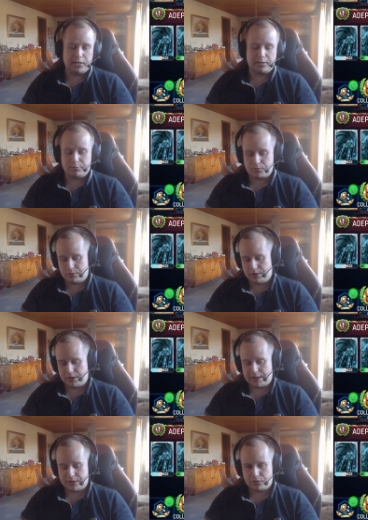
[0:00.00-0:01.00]
that was really
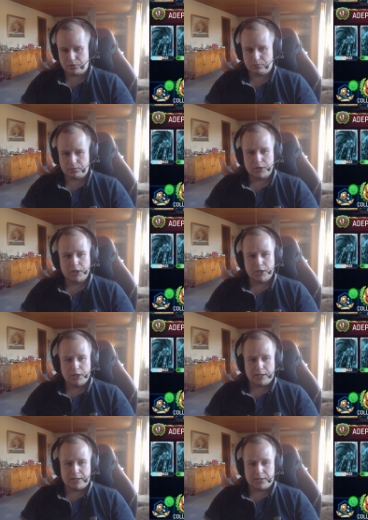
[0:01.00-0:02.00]
nice, so
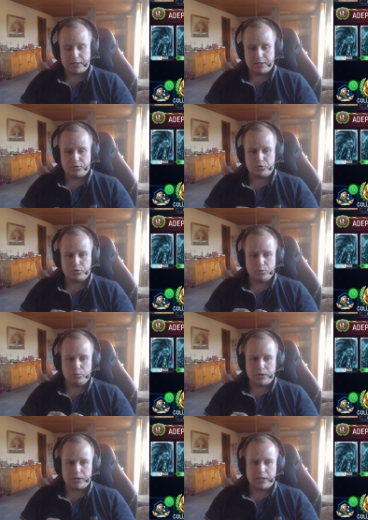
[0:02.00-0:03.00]
I decided to go
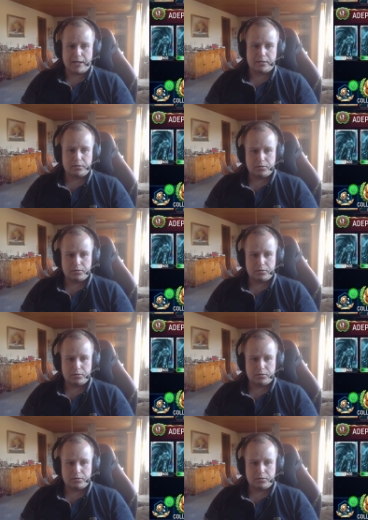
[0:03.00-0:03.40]
with that.